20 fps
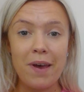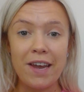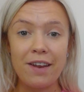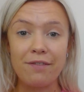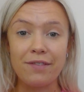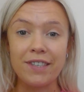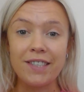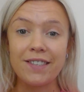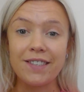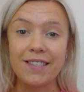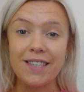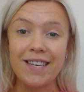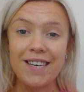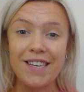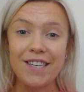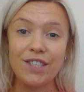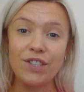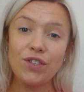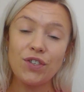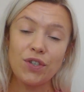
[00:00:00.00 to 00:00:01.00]
made
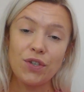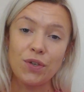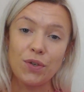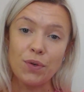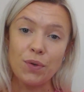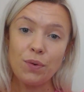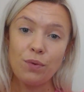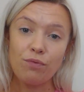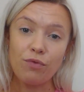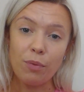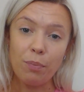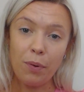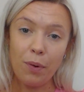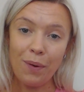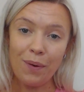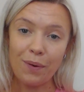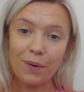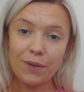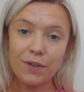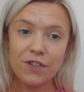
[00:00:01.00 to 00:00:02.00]
recently to
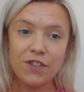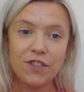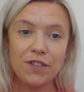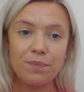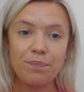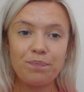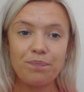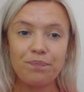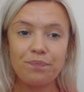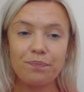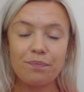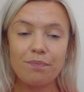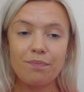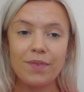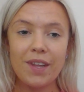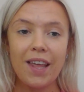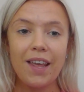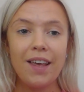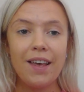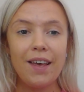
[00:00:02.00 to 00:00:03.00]
reports.
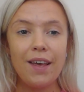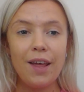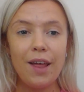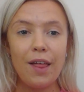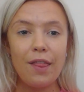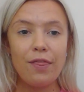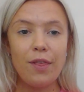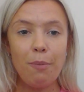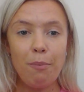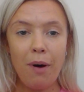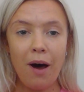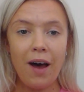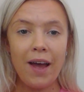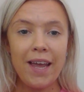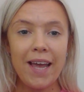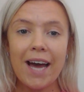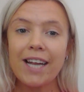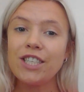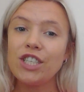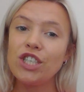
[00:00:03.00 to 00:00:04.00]
The
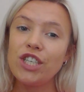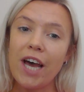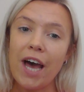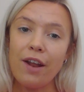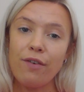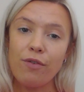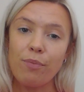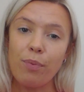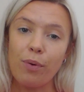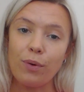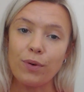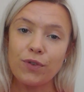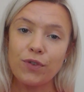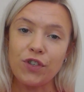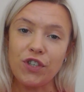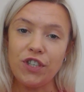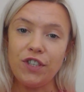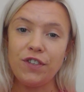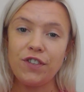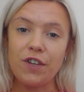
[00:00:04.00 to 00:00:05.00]
My and Shared Reports
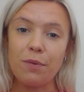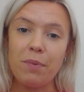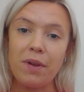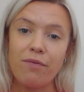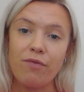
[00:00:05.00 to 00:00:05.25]
groups have